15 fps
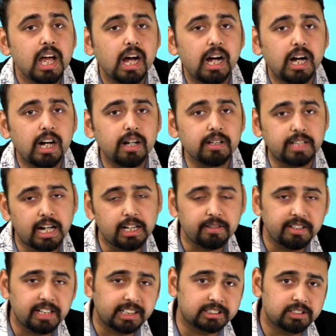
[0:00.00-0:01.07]
that
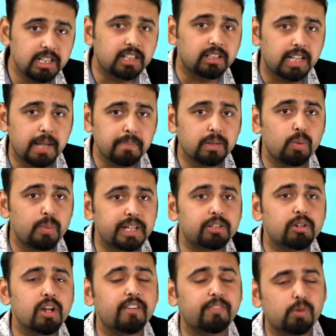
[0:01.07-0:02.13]
actually claimed the
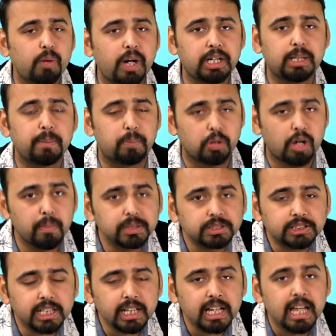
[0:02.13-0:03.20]
victory of quiet
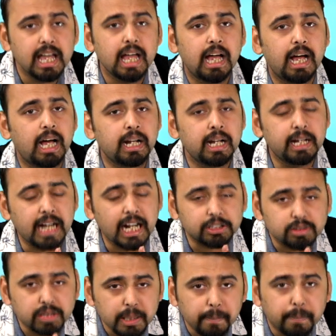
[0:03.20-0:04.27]
diplomacy, and it
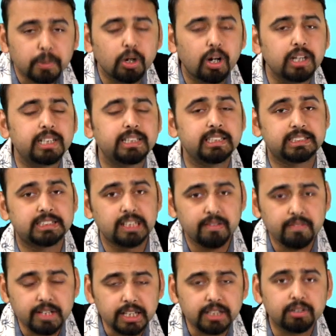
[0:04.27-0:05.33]
actually brought the
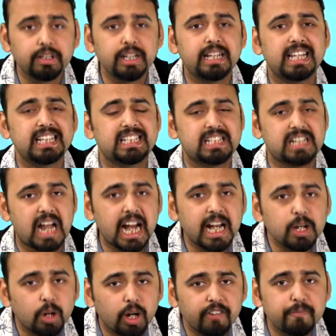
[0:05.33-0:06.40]
73-day
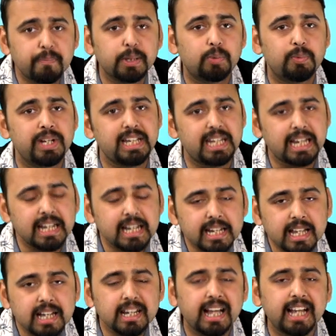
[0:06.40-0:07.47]
standoff between
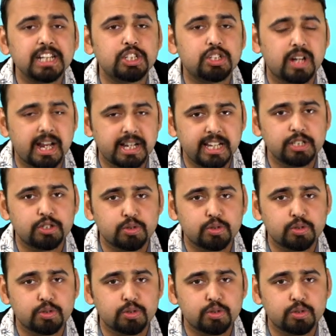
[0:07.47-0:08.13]
Indian and Chinese